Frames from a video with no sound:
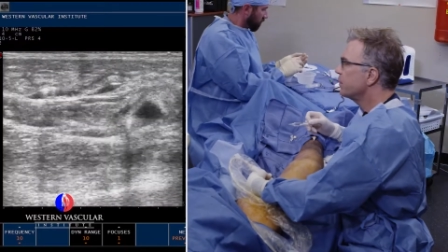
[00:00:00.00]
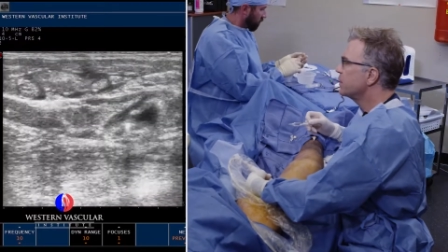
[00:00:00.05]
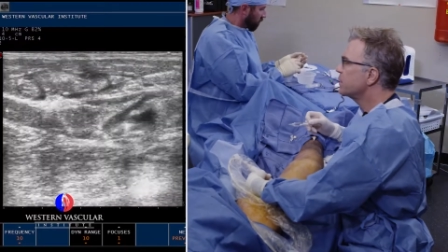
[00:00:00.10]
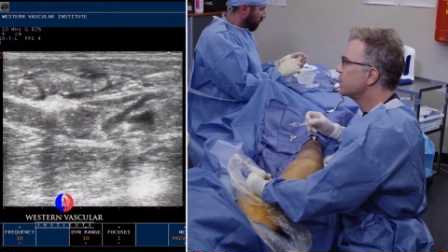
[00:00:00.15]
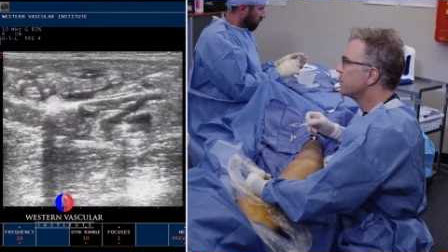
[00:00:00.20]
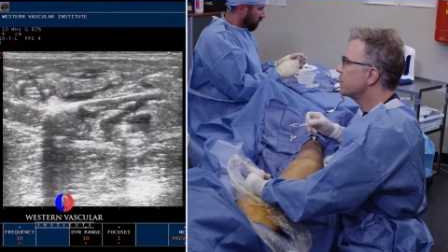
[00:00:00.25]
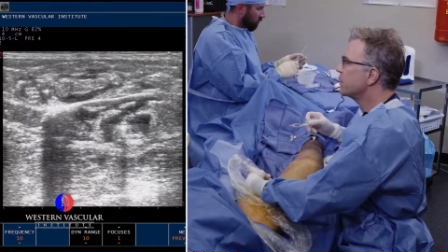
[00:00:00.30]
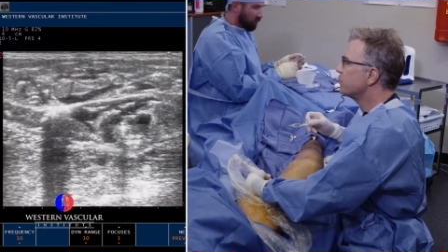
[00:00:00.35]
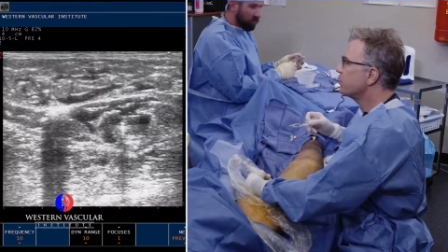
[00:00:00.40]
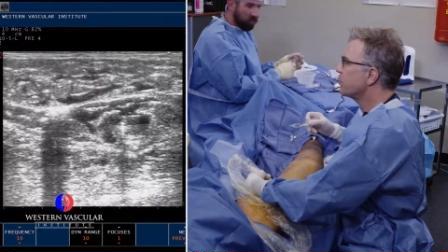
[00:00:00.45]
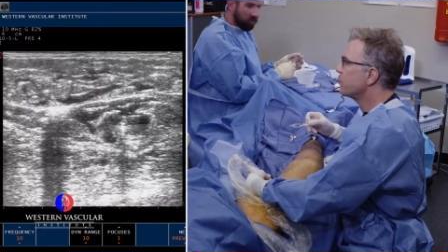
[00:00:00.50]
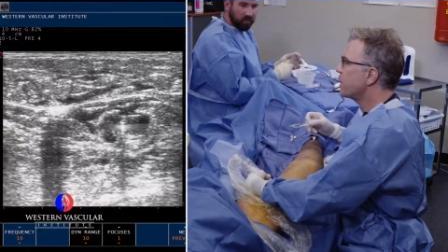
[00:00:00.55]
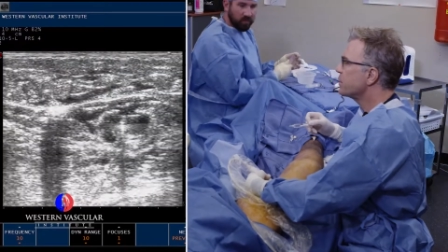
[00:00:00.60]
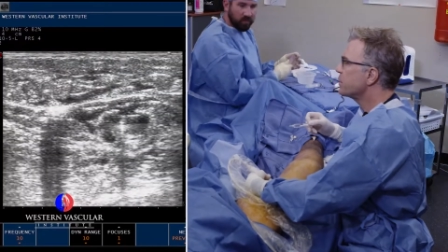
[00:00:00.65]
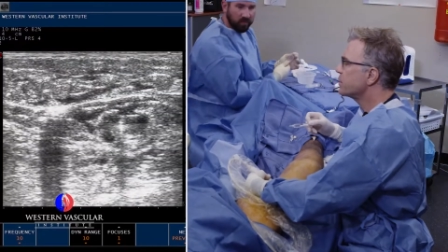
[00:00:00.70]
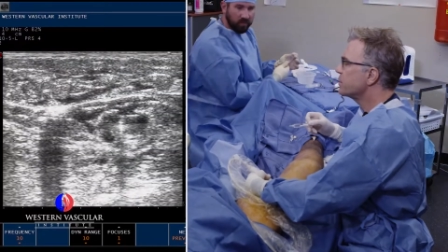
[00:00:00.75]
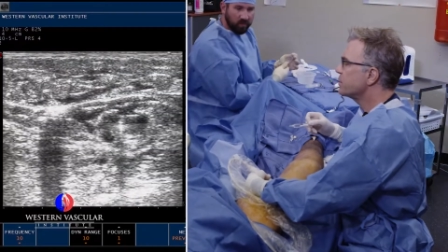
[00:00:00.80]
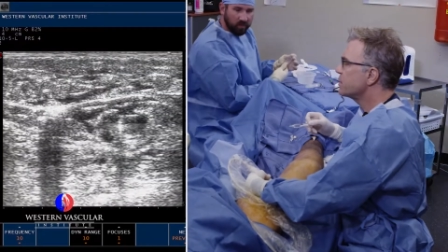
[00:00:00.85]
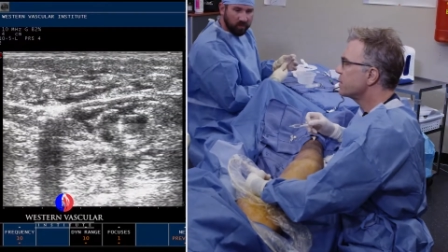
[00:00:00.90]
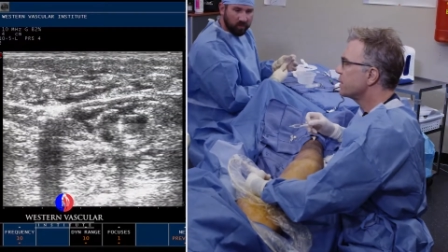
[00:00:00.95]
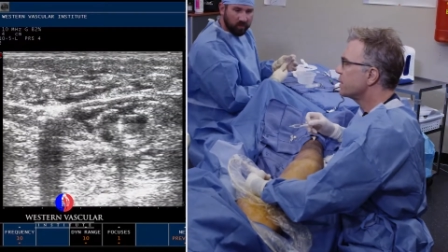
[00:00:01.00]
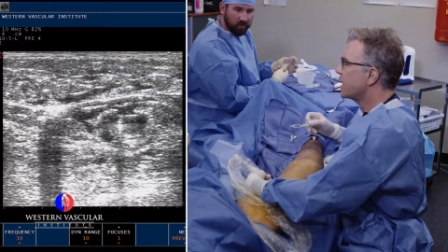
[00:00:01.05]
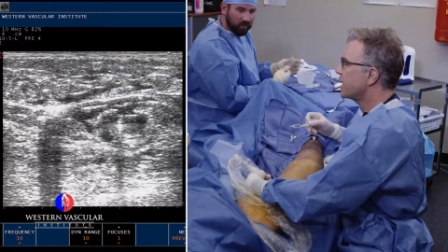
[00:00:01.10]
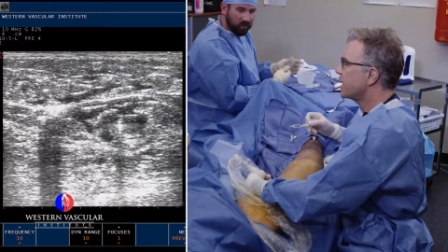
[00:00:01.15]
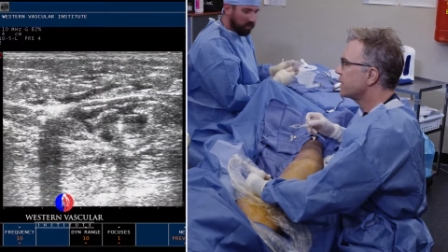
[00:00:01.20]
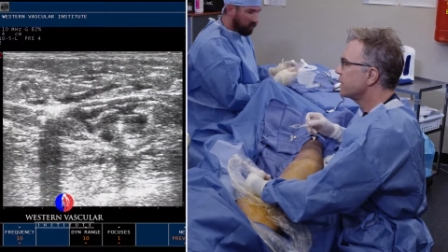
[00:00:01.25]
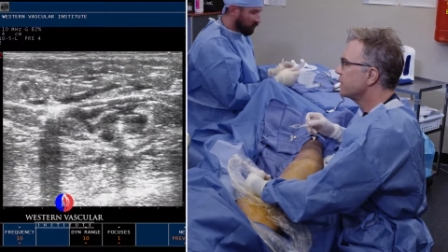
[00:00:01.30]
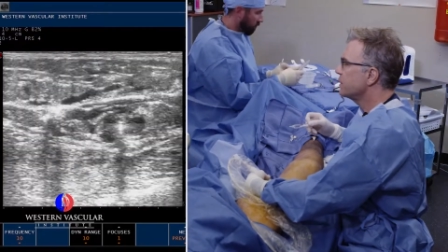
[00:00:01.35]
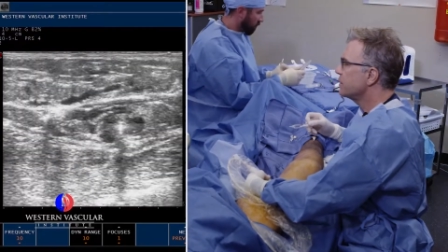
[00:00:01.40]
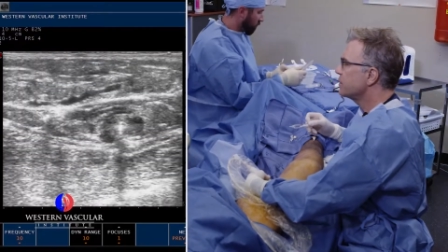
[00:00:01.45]
into compression
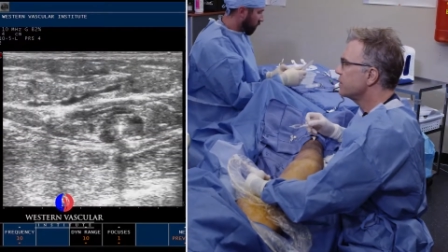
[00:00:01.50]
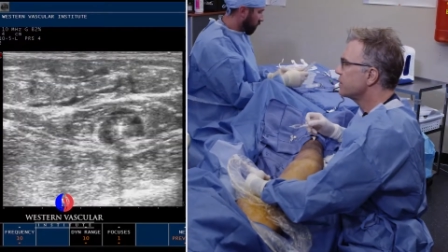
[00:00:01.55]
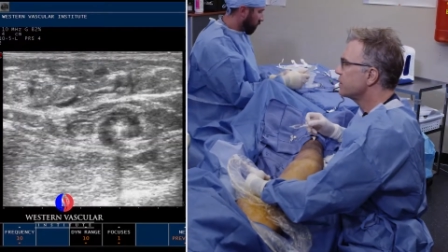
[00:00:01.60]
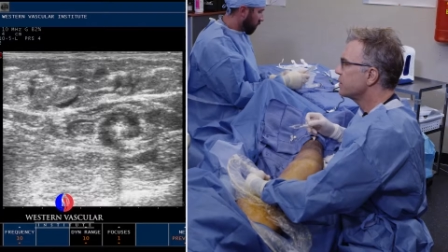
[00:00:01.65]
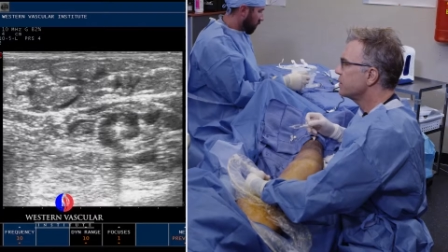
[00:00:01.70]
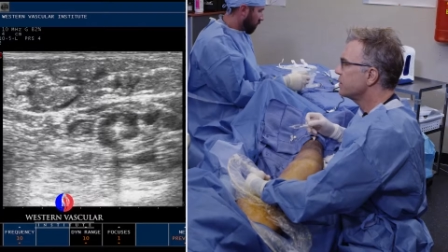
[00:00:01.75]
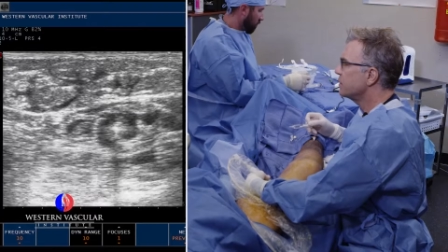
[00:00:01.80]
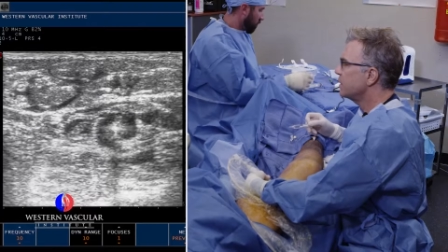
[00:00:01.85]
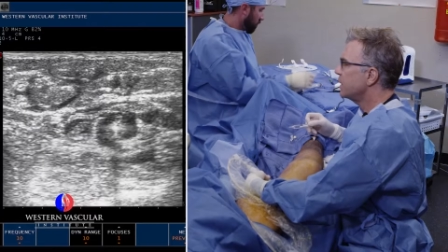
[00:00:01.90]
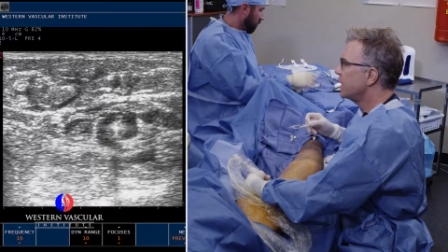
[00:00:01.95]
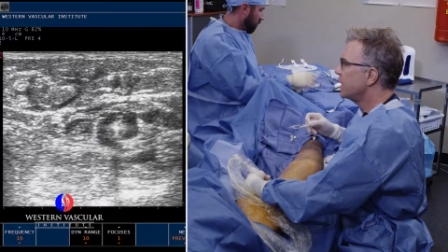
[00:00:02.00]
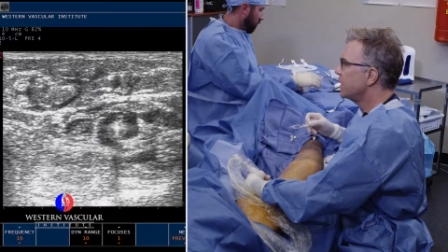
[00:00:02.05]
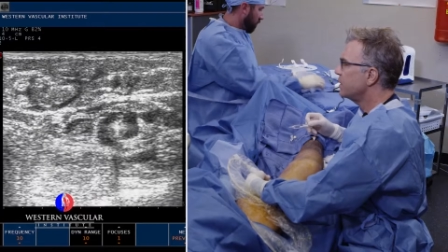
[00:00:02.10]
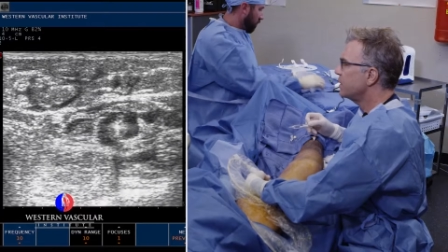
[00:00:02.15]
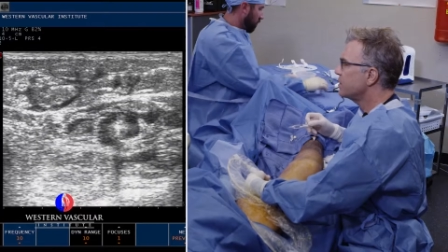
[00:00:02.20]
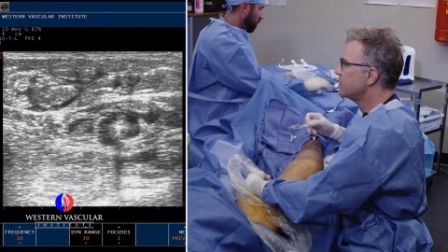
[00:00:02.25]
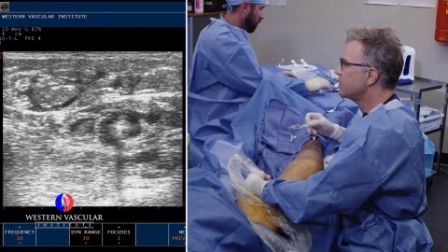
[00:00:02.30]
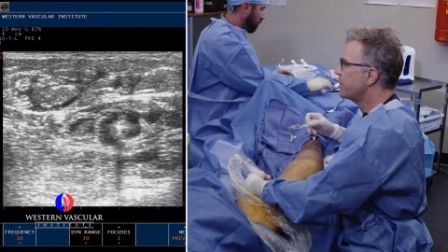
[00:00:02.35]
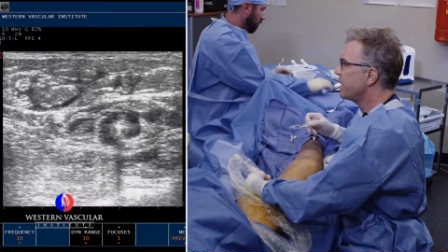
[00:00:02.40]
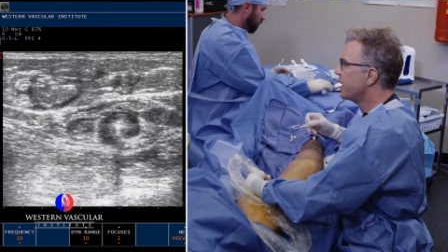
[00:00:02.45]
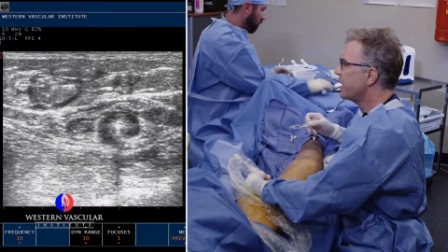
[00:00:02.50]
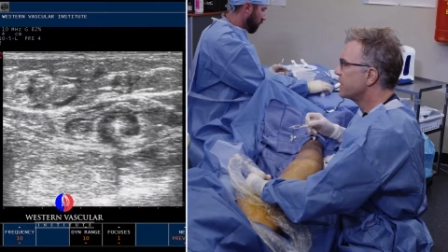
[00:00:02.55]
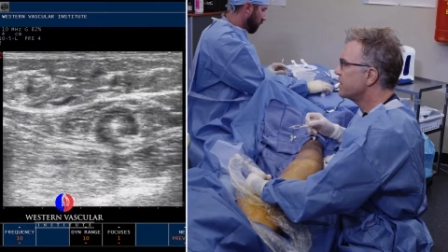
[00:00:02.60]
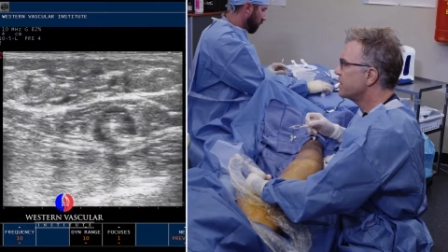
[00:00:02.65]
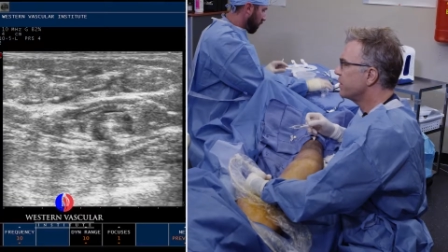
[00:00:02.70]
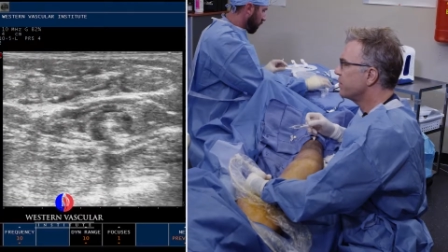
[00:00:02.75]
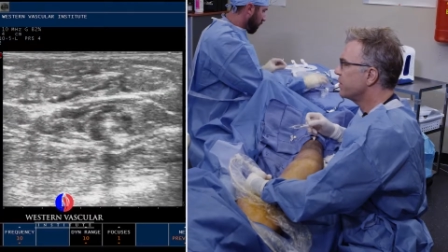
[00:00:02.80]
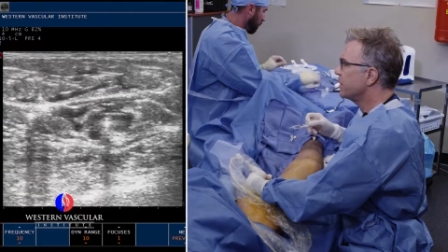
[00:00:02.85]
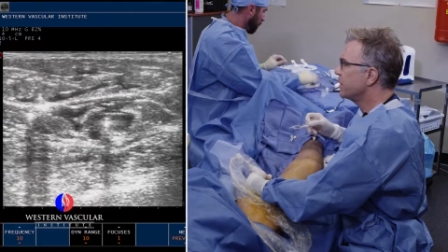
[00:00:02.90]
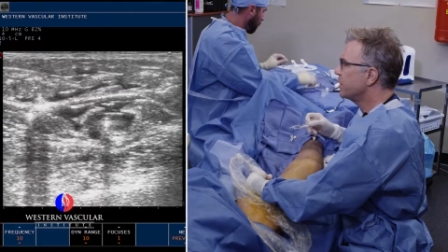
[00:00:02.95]
stockings and some
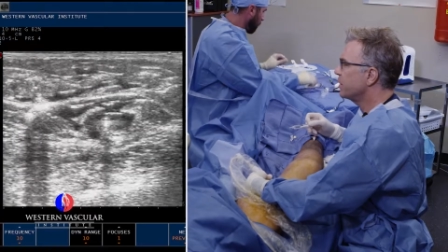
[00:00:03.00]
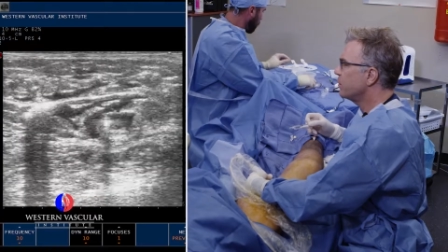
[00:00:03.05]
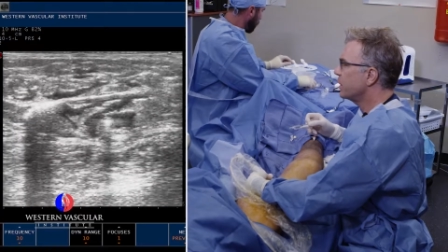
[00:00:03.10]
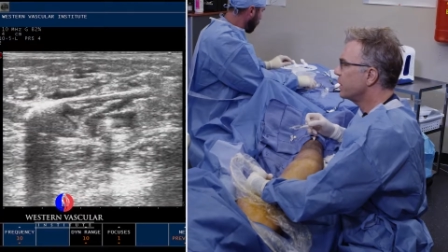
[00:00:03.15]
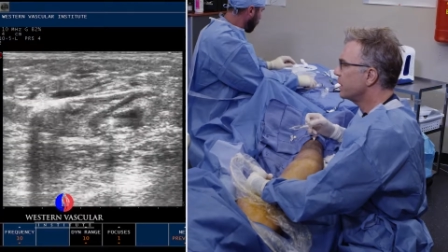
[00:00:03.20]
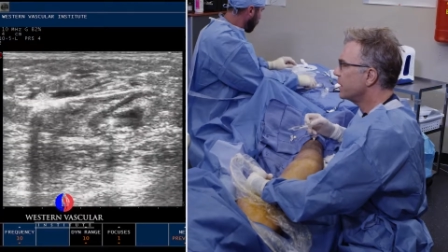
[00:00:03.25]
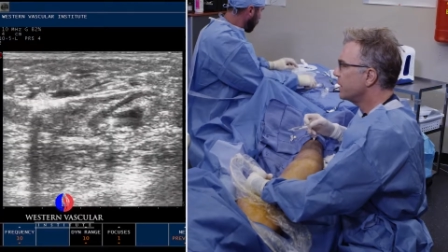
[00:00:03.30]
activity. You want to